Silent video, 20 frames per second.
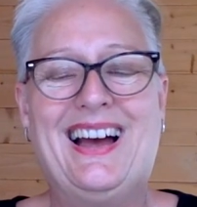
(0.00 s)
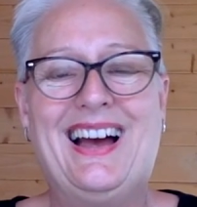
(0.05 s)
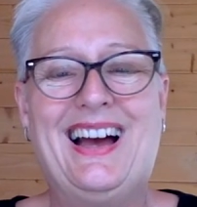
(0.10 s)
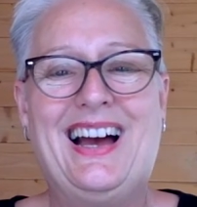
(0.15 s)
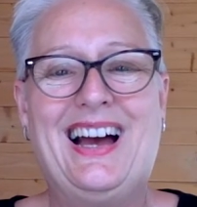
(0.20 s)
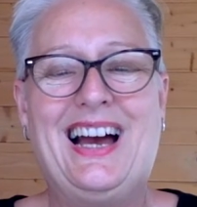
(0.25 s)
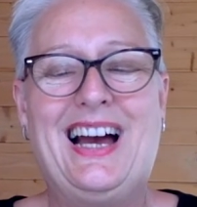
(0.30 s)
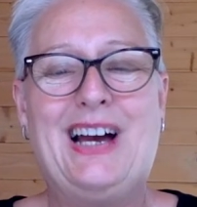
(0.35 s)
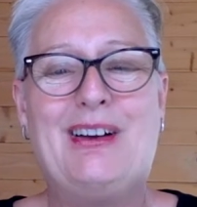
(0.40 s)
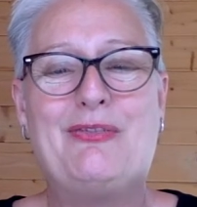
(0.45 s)

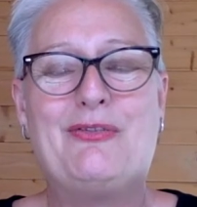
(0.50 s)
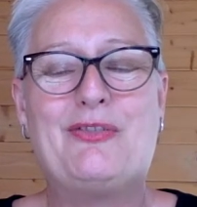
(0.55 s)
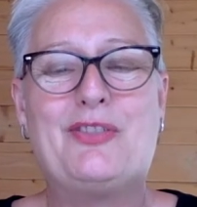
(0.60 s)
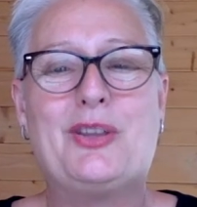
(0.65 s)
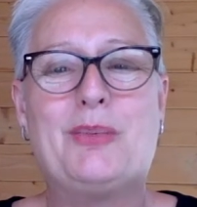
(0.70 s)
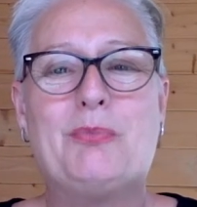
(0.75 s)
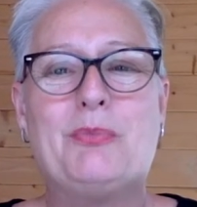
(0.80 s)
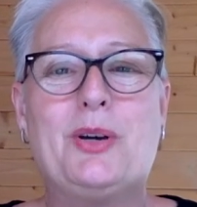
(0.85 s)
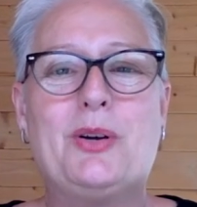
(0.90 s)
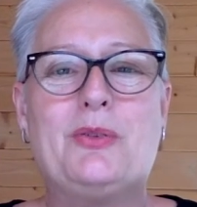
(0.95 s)
Have the
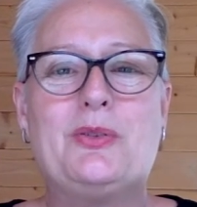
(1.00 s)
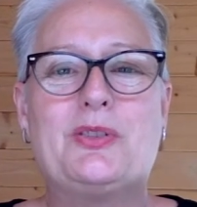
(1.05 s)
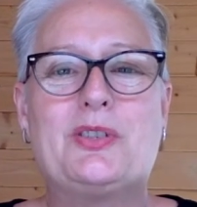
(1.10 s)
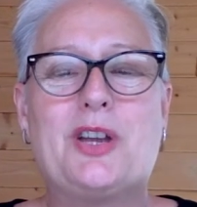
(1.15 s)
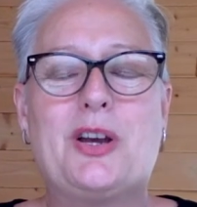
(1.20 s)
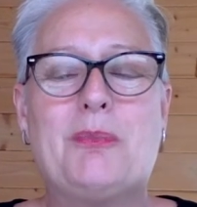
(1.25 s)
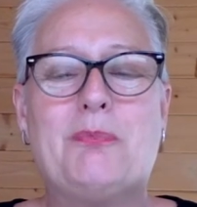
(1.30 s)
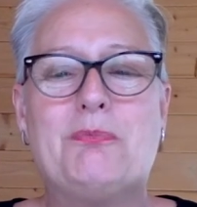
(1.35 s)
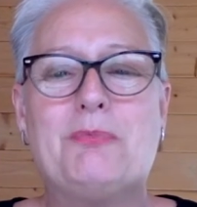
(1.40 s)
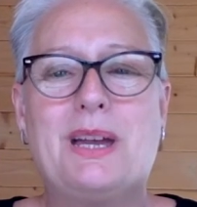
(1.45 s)
most
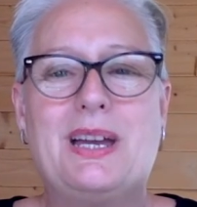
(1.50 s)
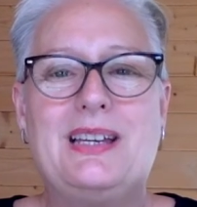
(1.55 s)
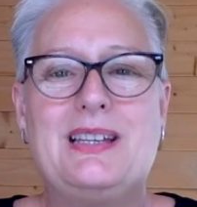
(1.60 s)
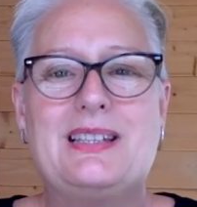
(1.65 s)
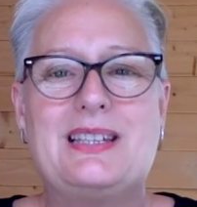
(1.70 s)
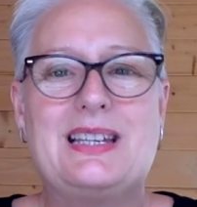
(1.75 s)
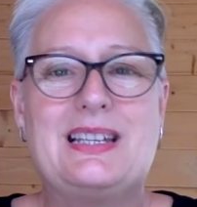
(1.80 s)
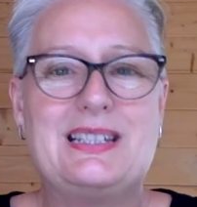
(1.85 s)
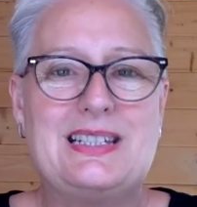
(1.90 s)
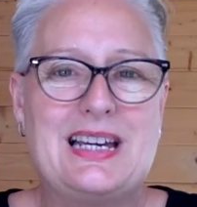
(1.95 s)

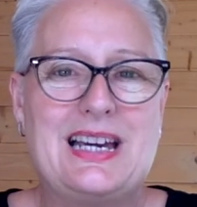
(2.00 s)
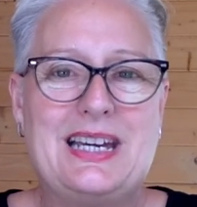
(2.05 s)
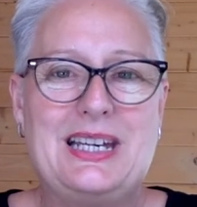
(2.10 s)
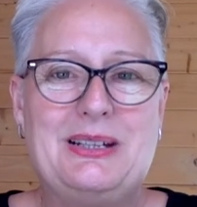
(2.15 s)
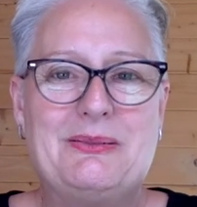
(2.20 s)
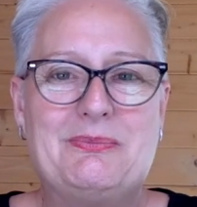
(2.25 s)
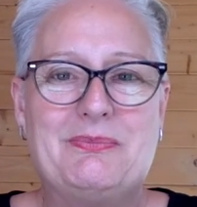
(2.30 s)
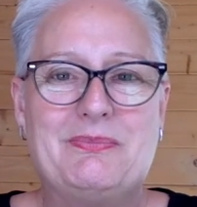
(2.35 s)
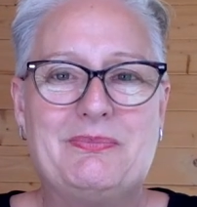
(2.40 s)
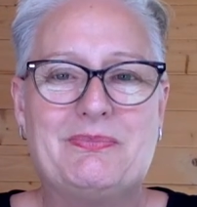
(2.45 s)
amazing
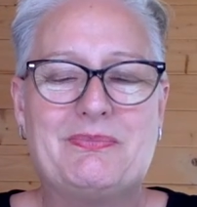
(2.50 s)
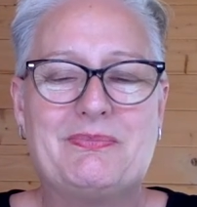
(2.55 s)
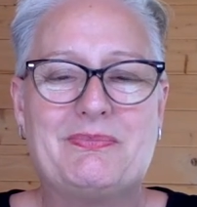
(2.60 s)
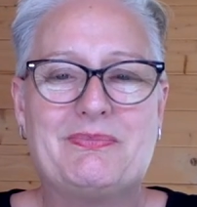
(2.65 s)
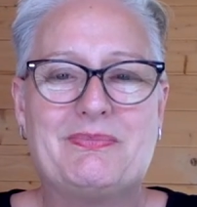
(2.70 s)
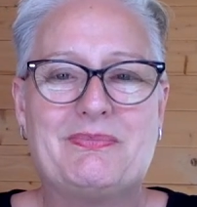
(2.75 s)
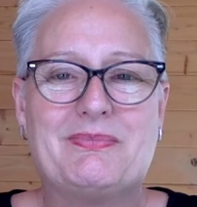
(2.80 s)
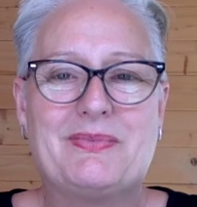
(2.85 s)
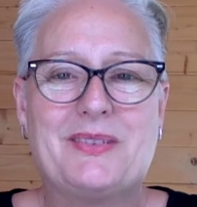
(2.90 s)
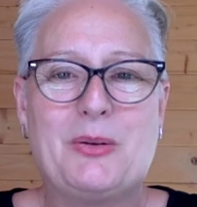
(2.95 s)
day
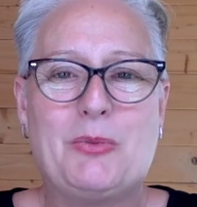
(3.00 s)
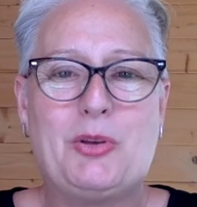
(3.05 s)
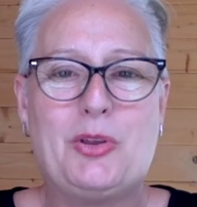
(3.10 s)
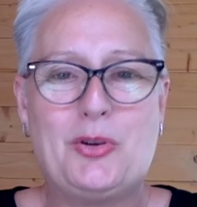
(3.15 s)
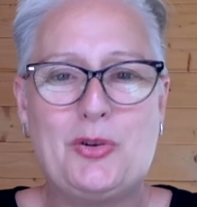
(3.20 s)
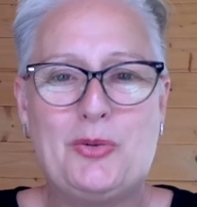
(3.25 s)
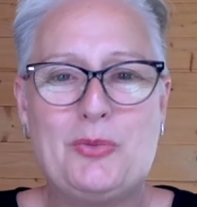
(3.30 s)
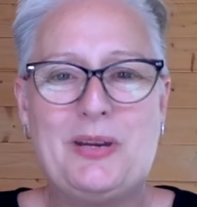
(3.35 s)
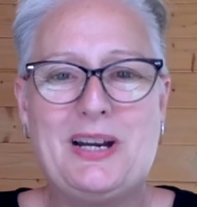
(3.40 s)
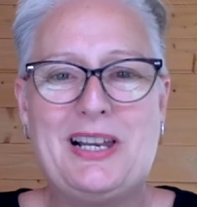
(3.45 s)
with
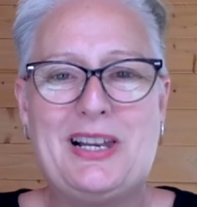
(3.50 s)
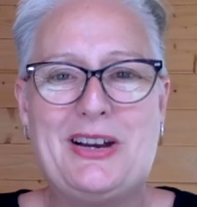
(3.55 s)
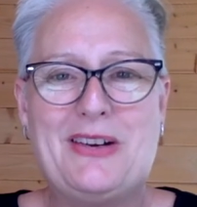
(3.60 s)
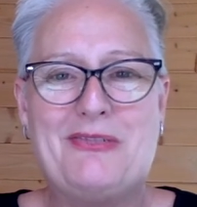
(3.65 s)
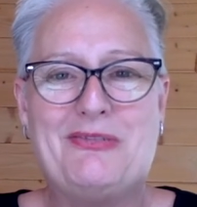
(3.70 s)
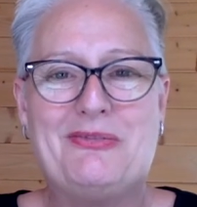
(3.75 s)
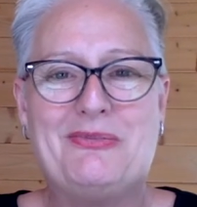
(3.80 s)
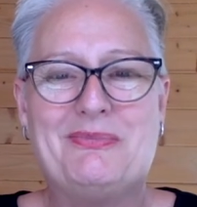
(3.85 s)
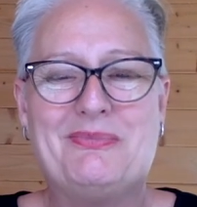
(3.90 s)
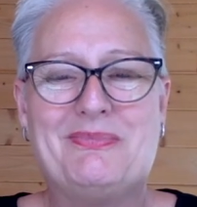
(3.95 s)
all my
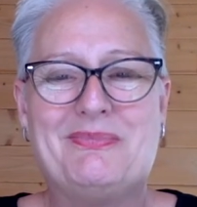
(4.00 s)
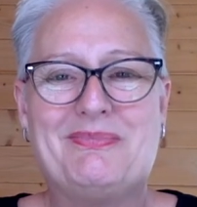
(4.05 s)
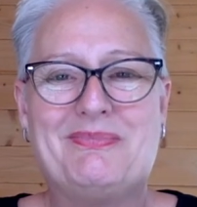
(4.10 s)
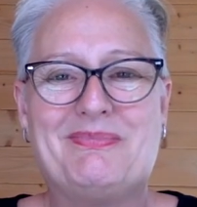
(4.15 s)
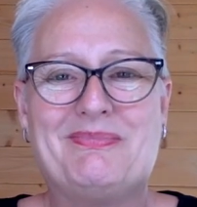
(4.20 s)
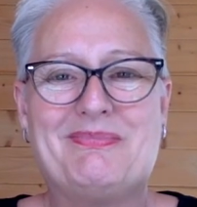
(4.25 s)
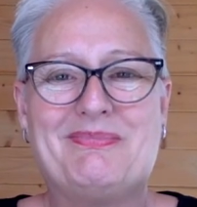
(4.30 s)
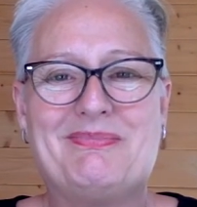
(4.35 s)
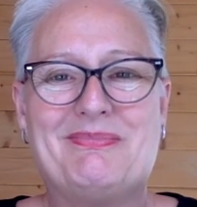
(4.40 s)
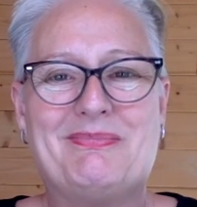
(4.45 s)
love.
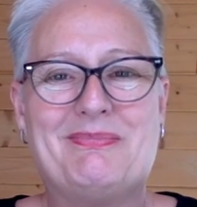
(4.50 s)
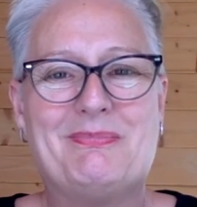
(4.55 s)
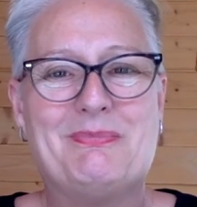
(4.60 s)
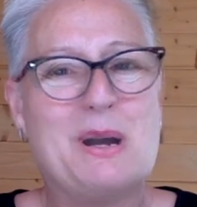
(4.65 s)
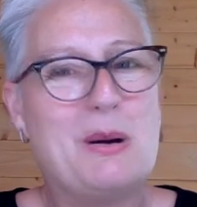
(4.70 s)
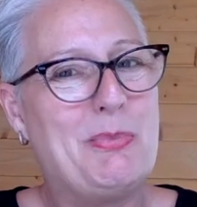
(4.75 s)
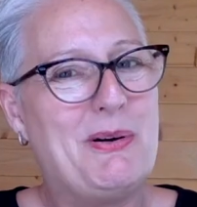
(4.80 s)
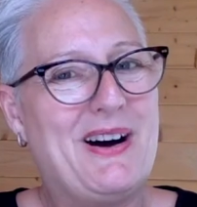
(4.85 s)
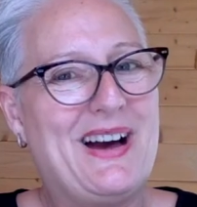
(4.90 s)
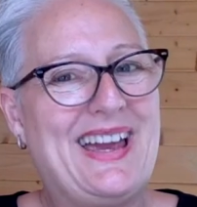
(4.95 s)

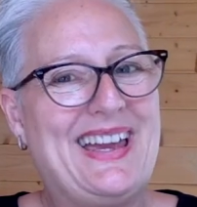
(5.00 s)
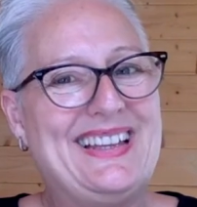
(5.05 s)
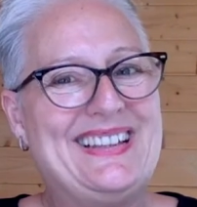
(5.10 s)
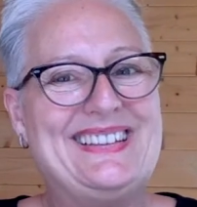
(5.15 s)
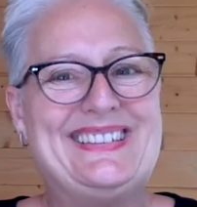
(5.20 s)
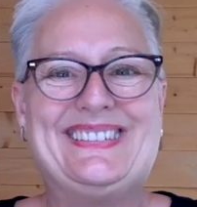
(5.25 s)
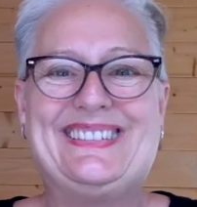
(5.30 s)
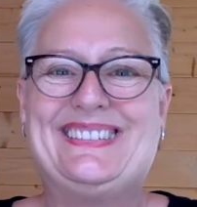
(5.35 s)
Bye bye.